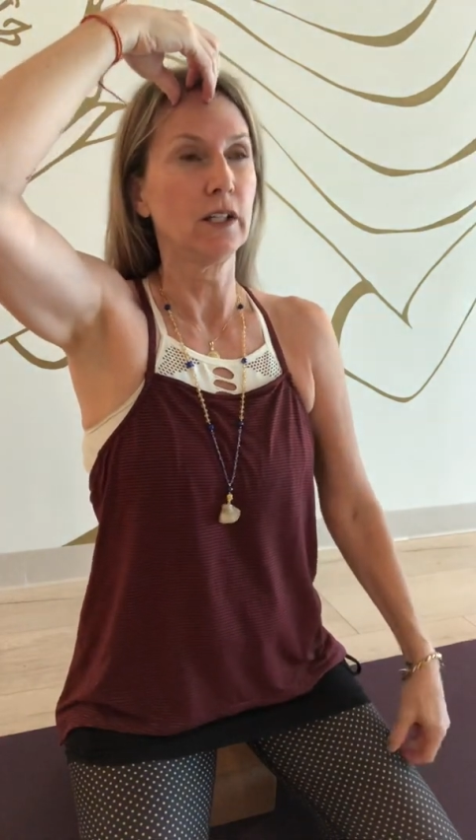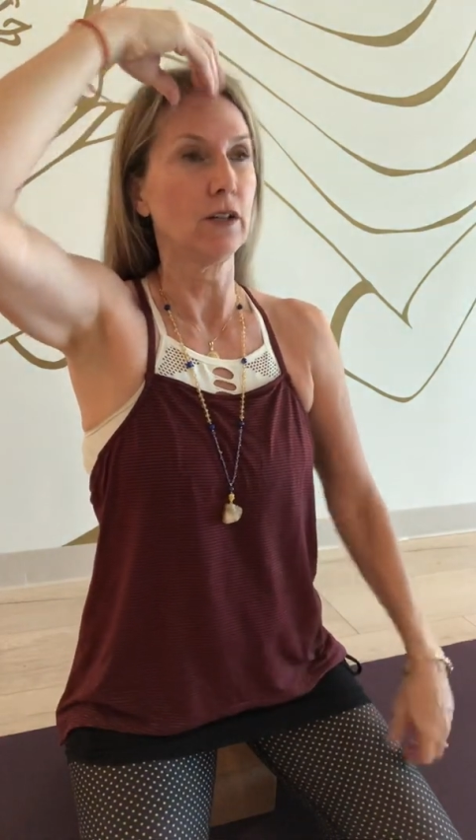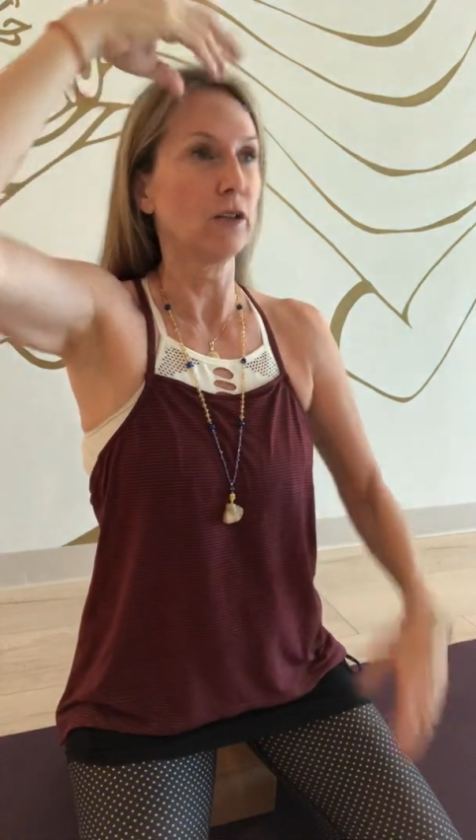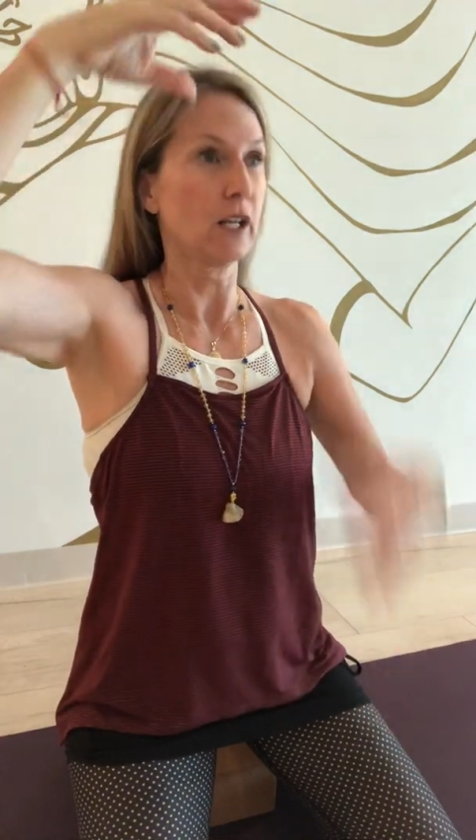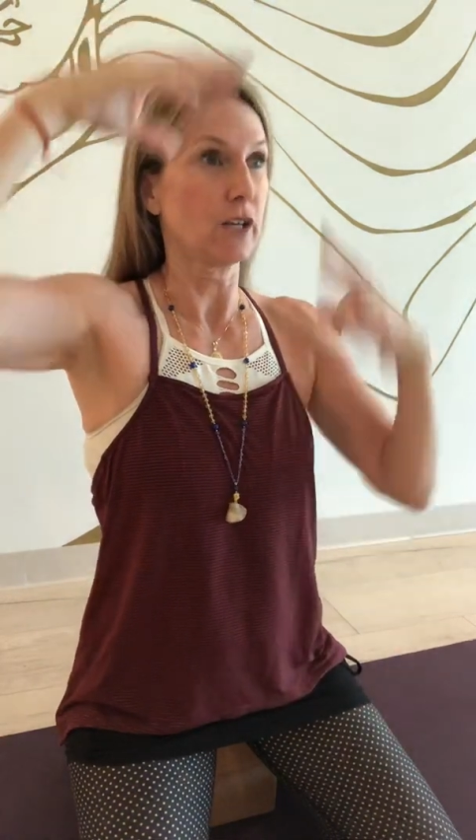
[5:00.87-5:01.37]

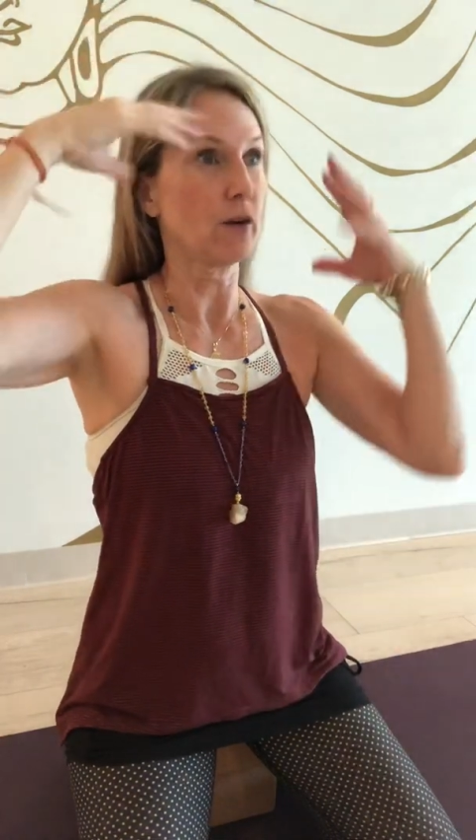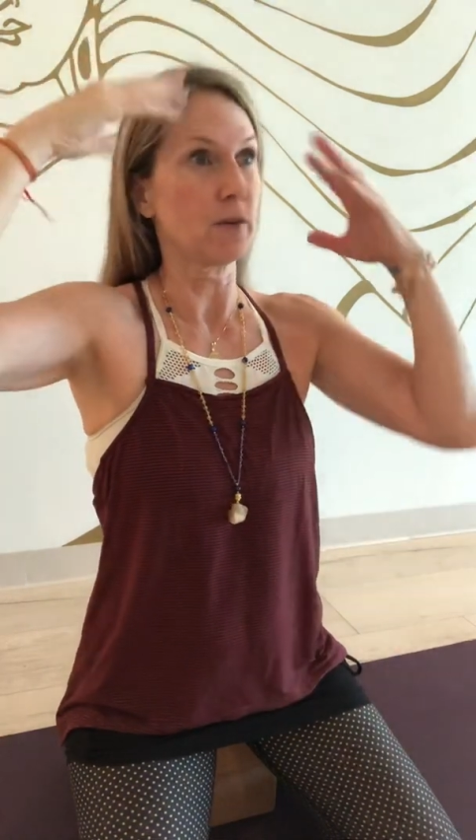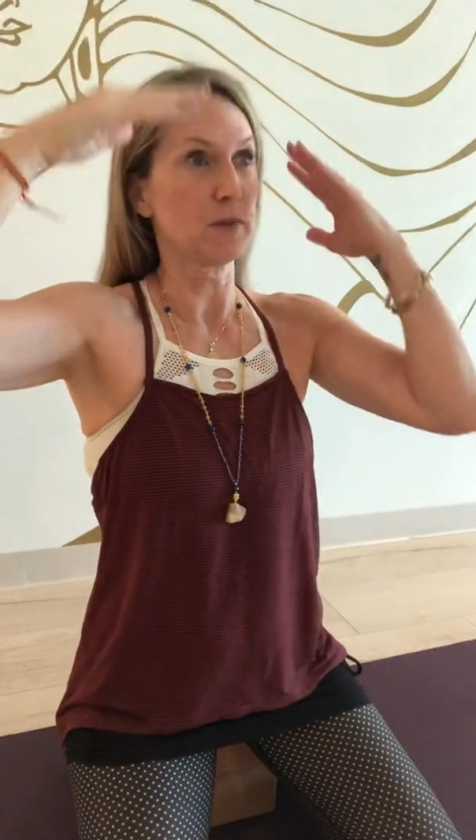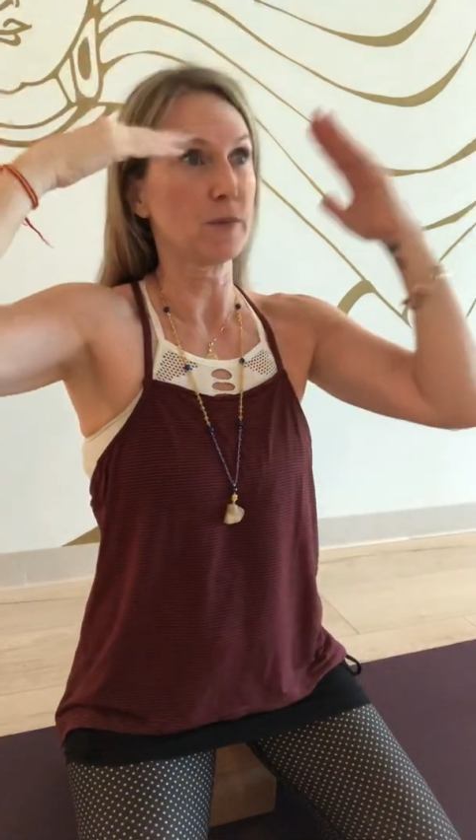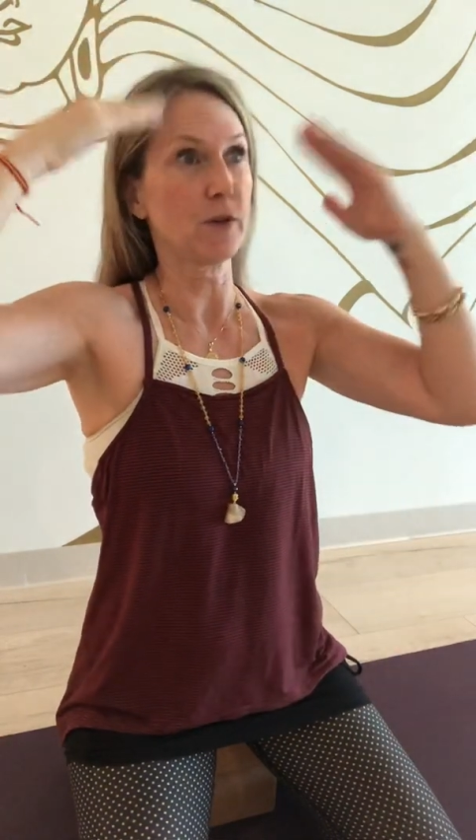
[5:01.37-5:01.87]
like, oh,
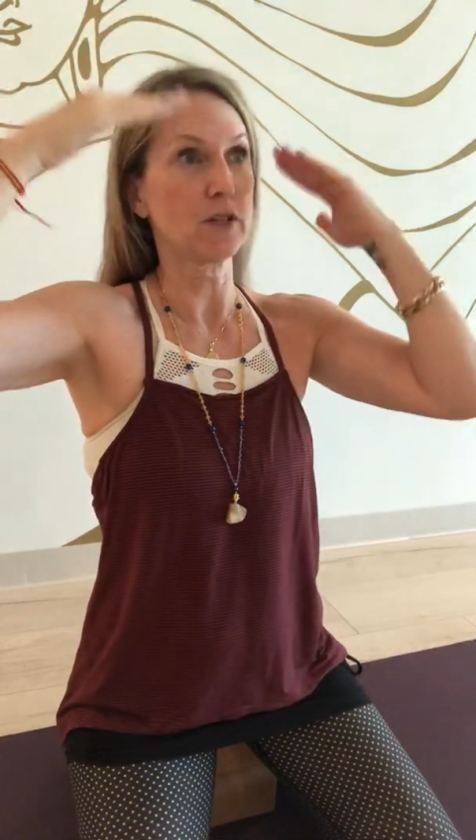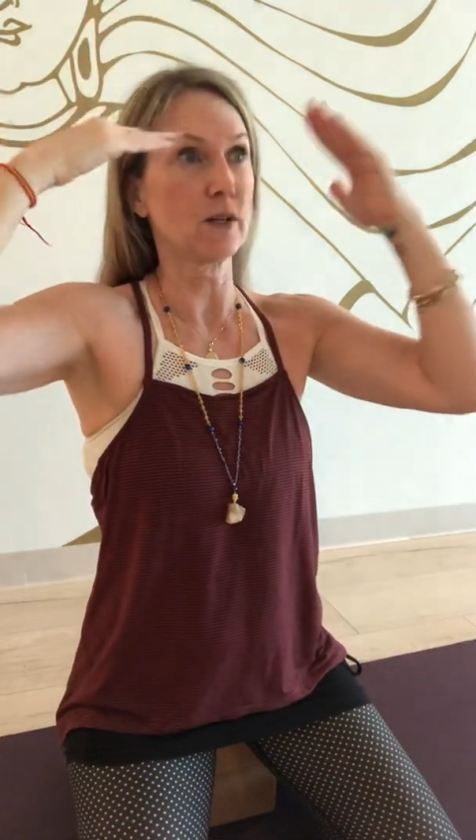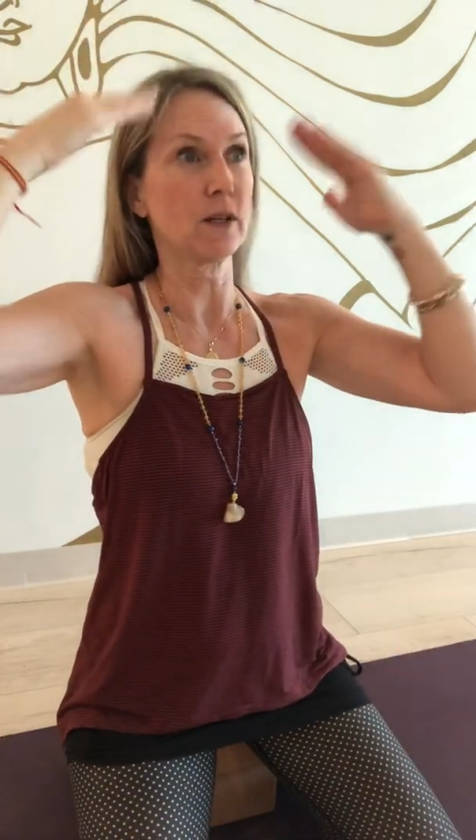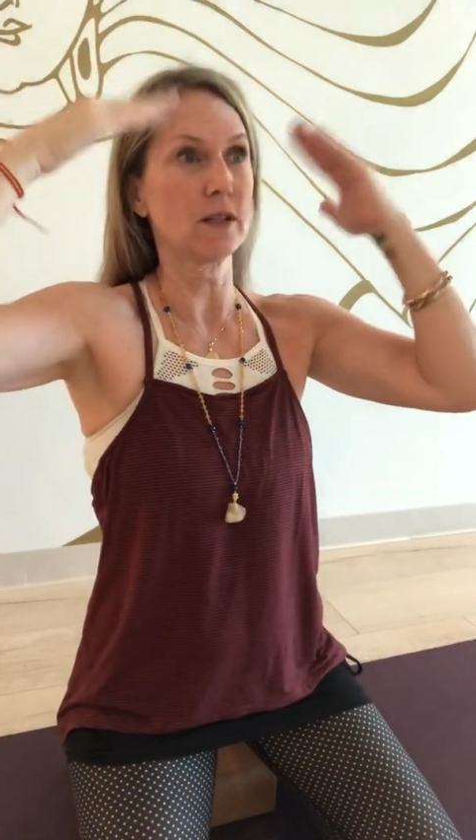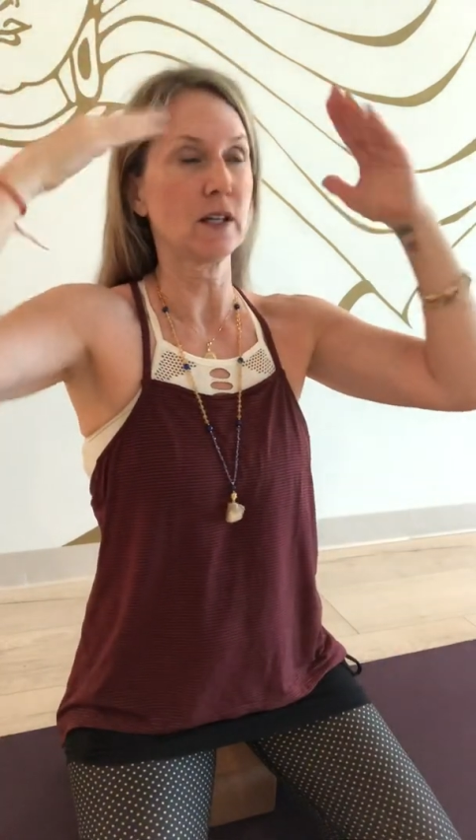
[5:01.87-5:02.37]
I'm supposed to,